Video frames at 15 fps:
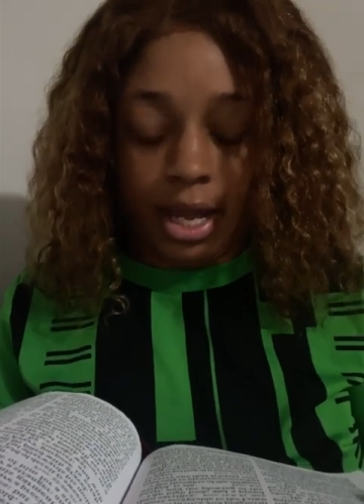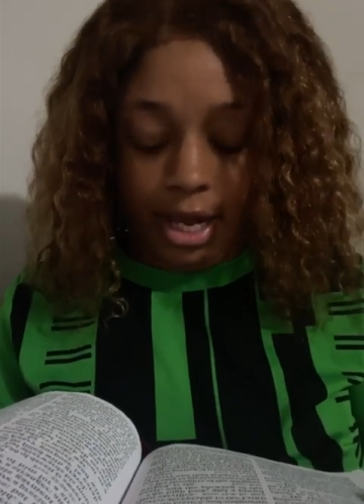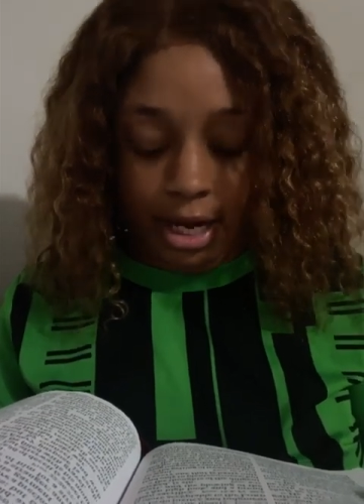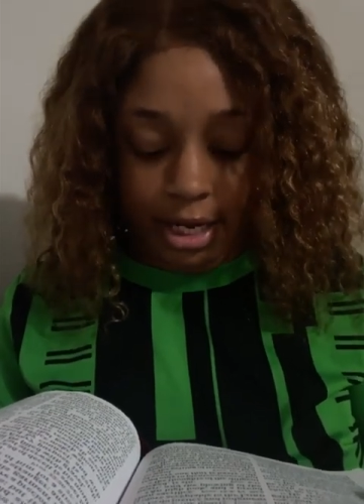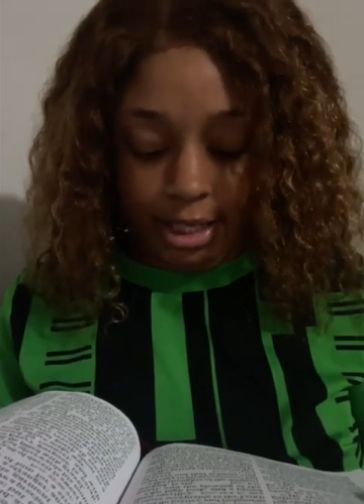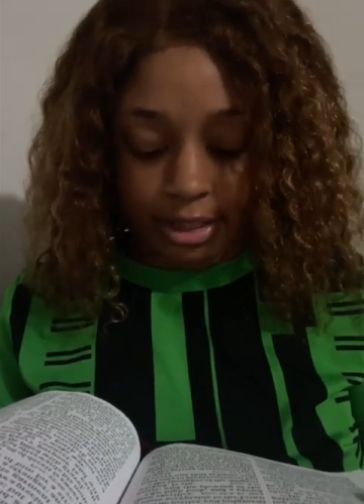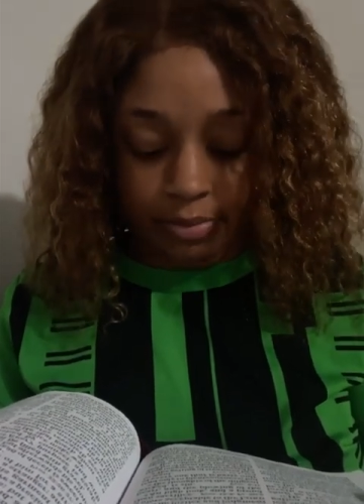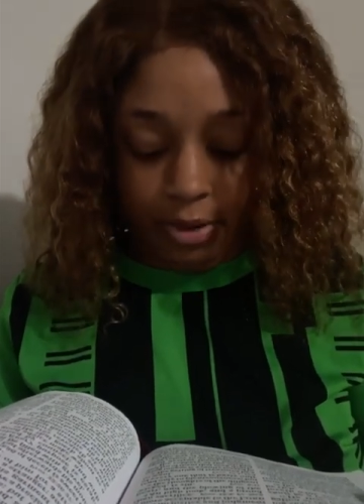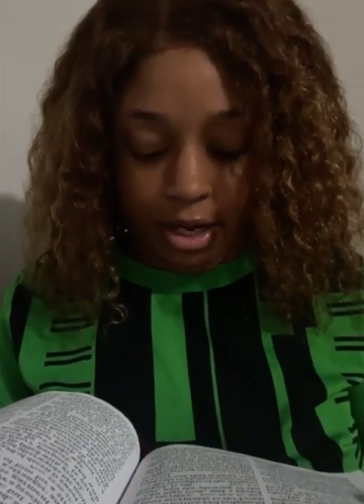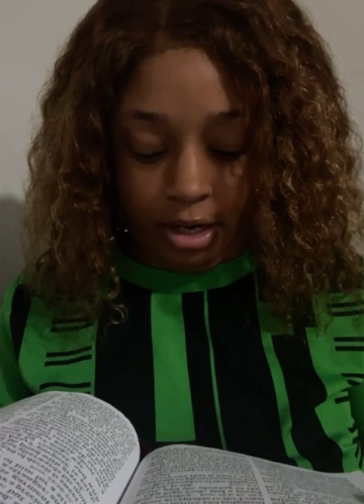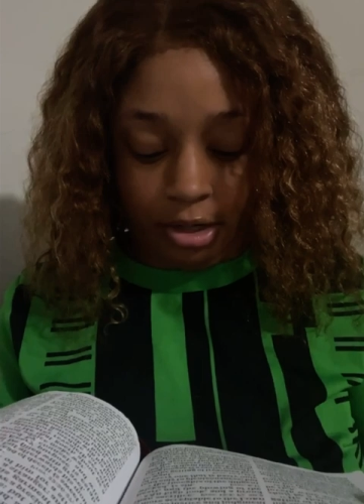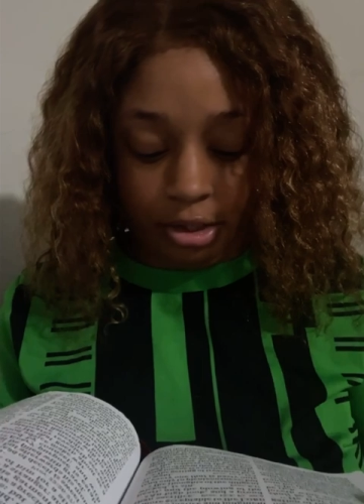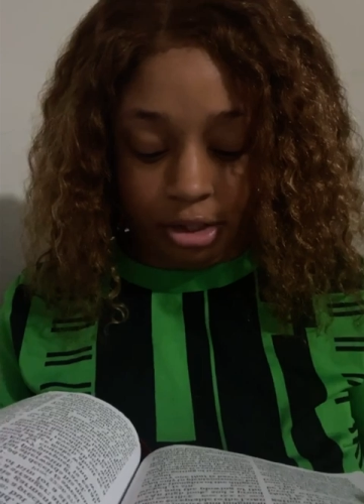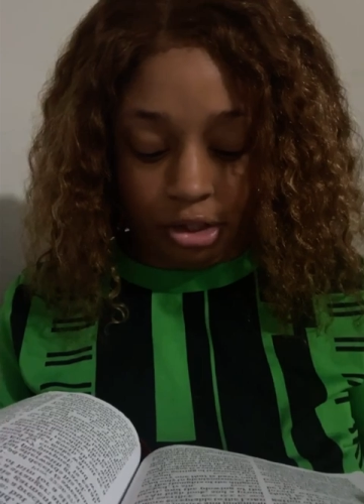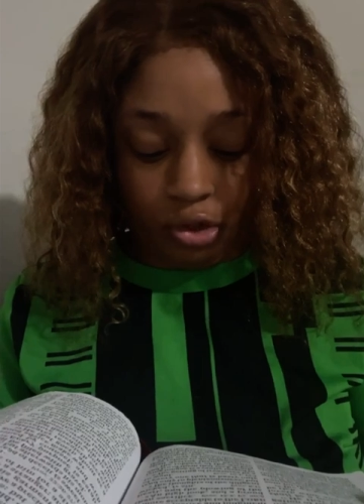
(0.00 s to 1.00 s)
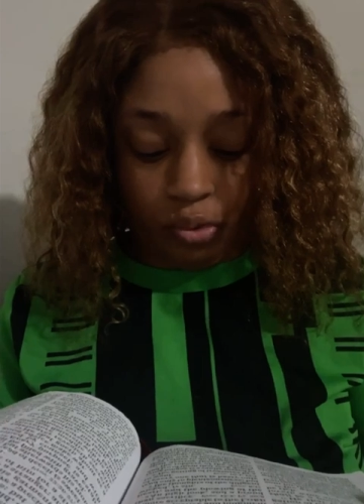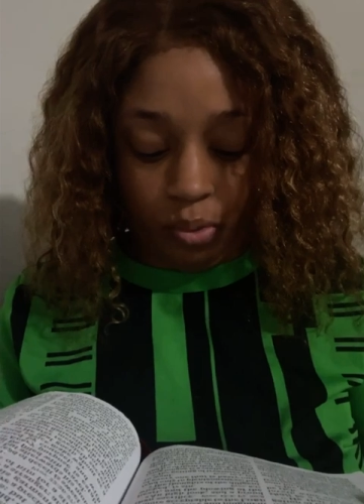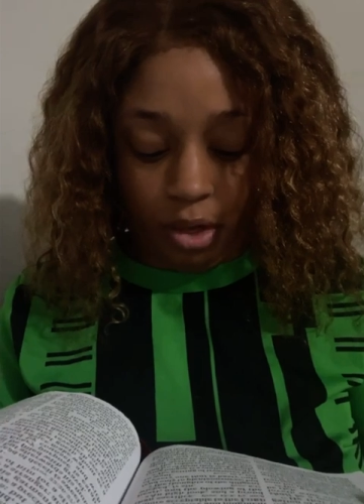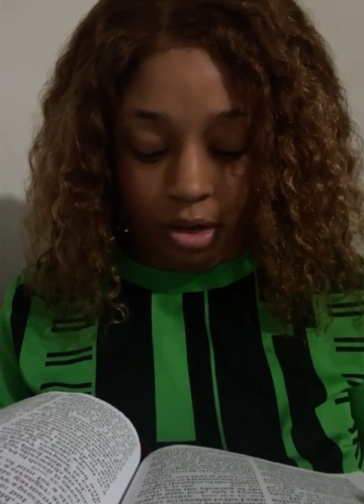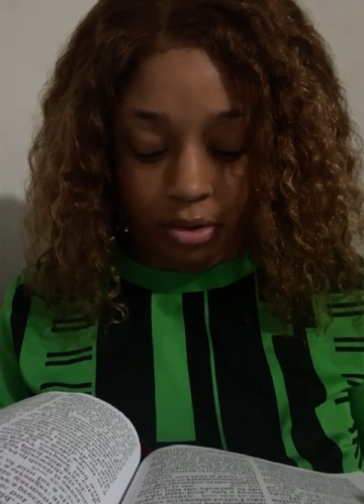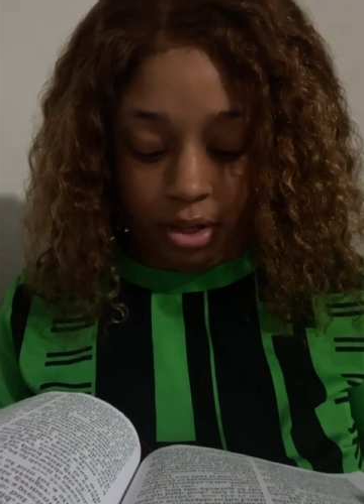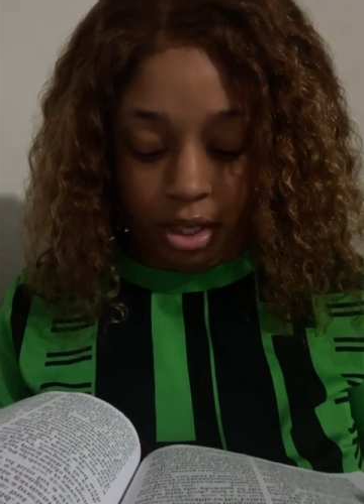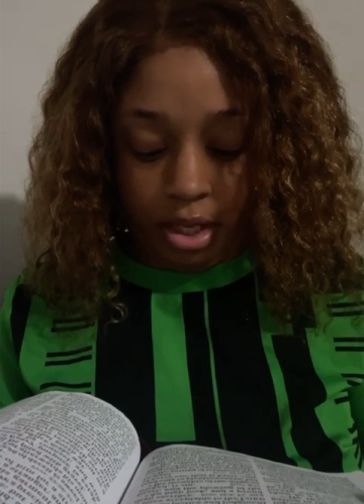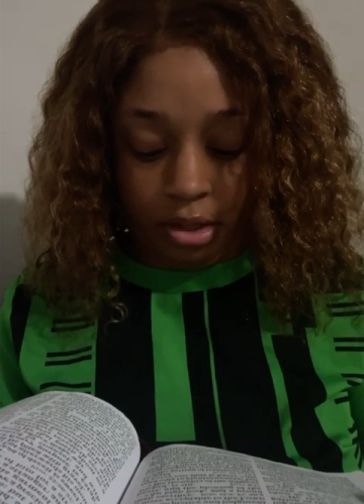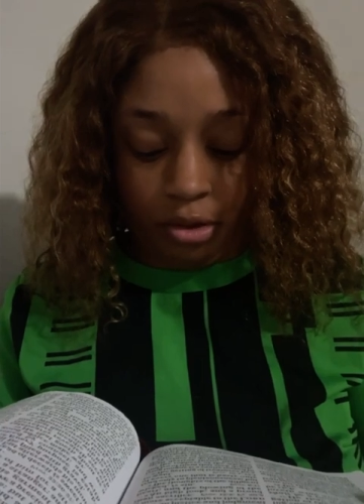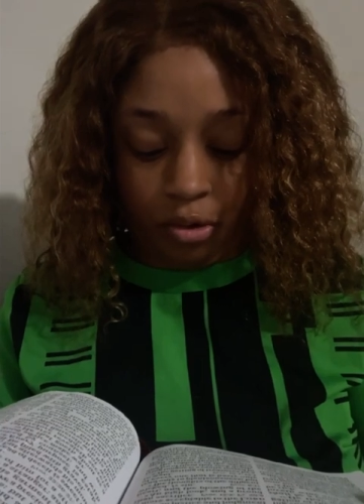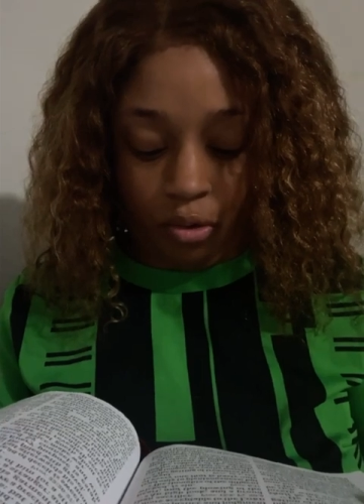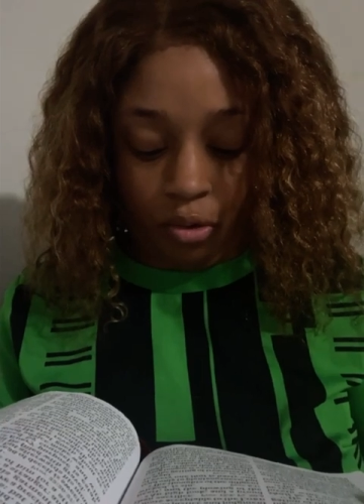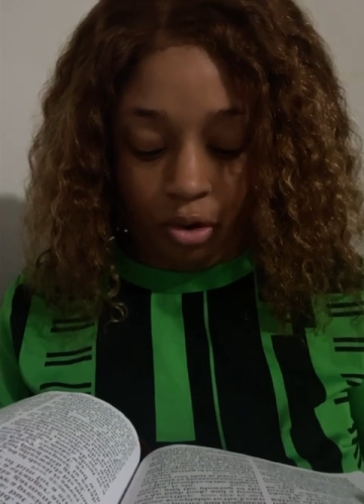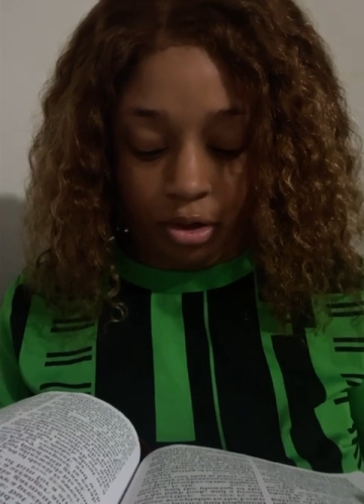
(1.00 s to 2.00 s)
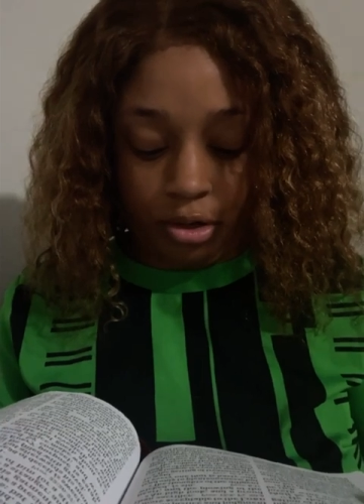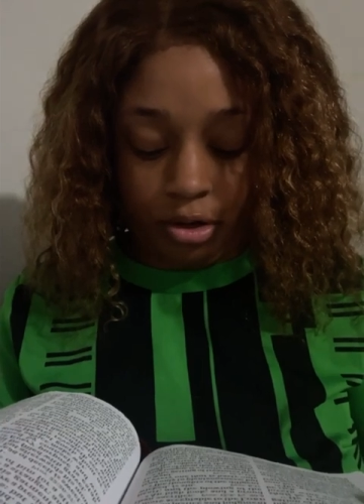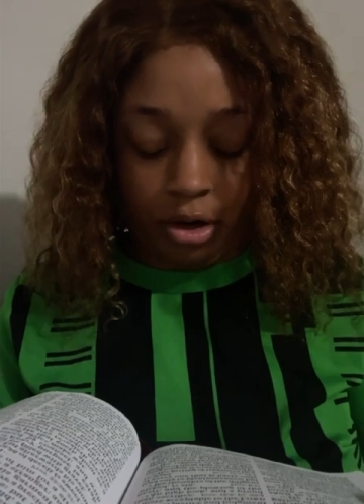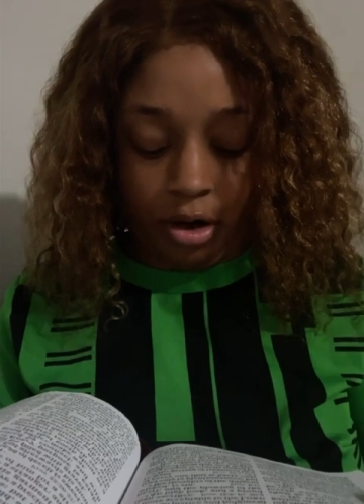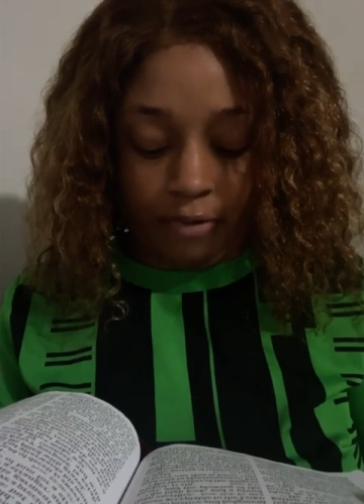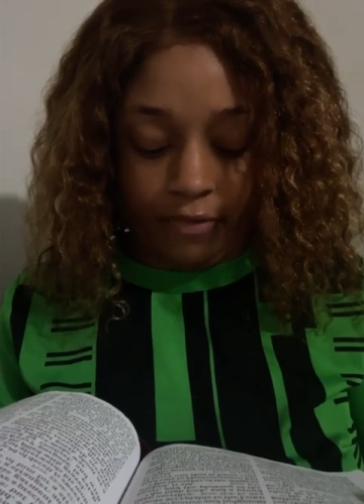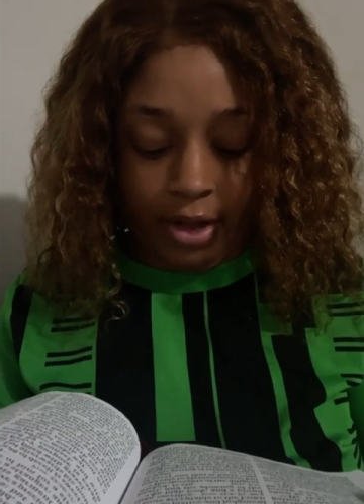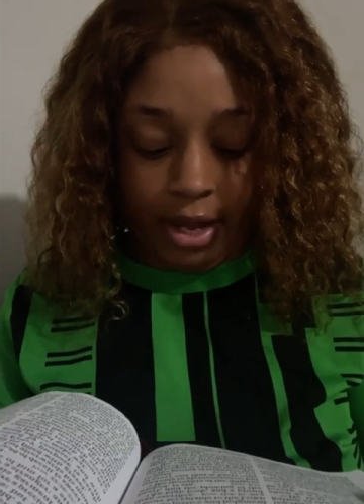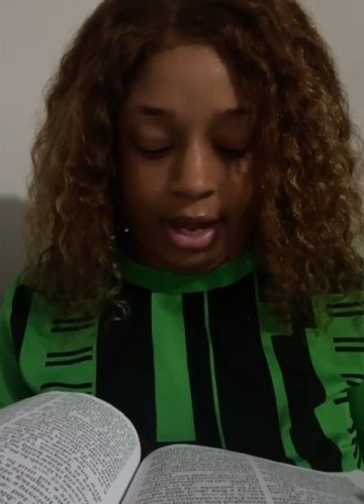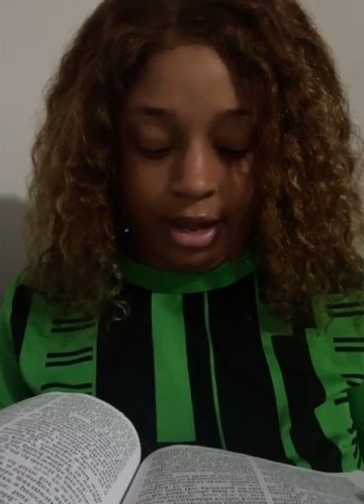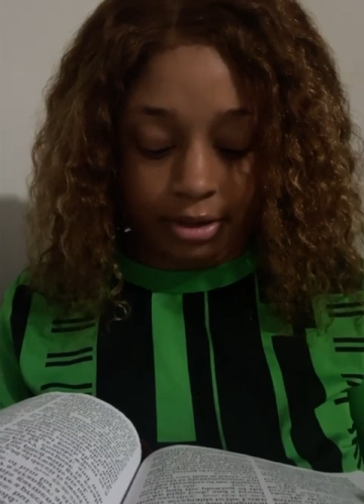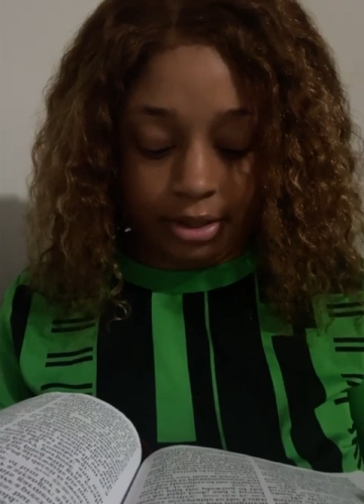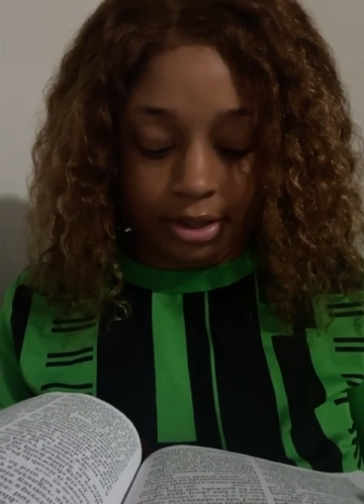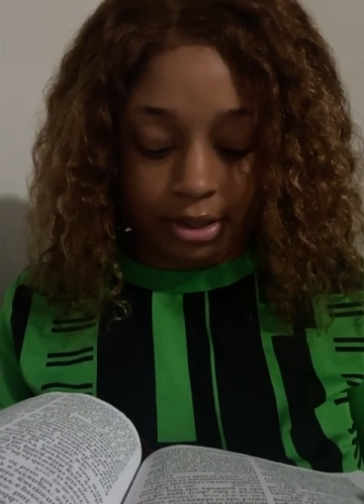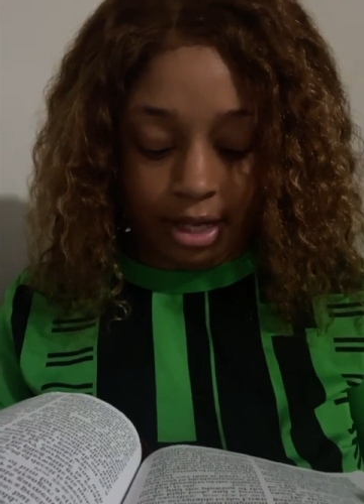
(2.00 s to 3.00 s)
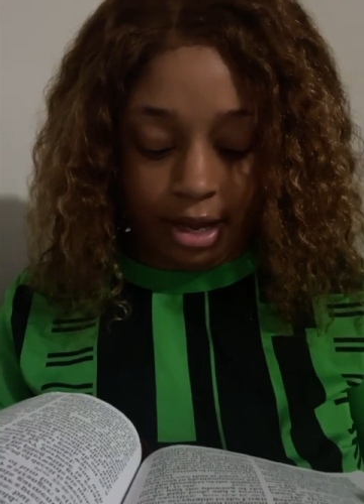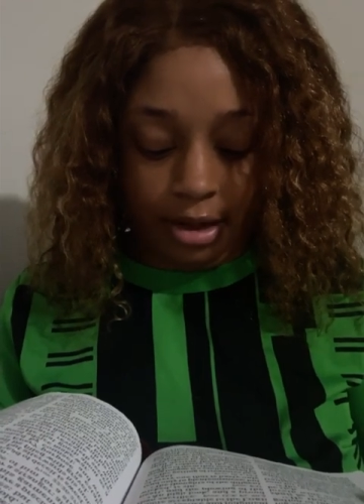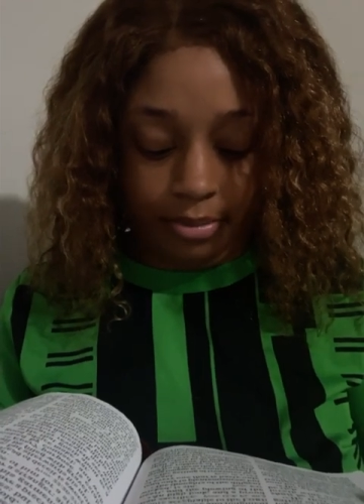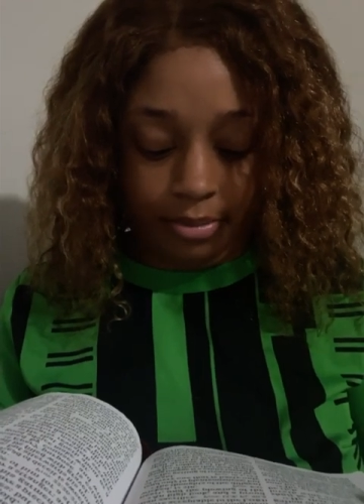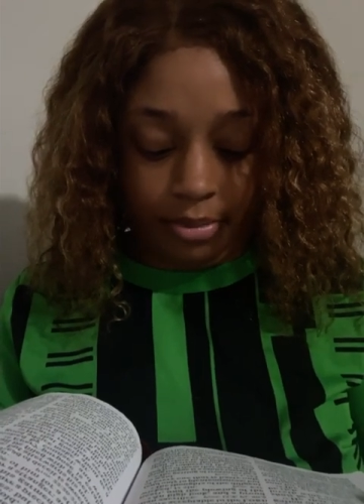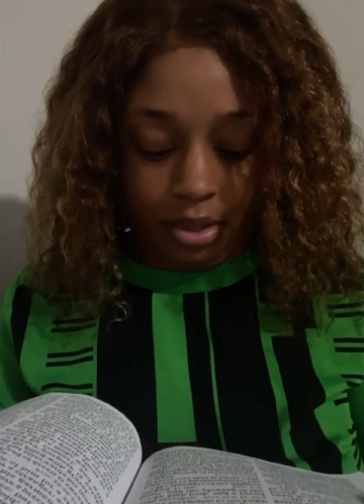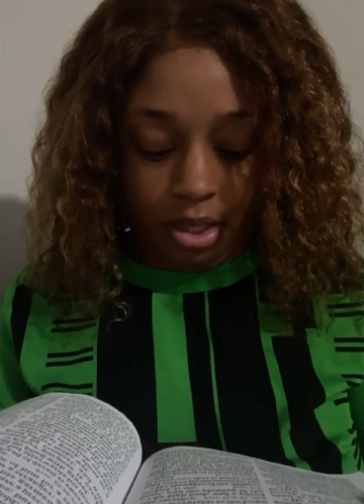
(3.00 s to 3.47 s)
It is better to dwell in the corner of a housetop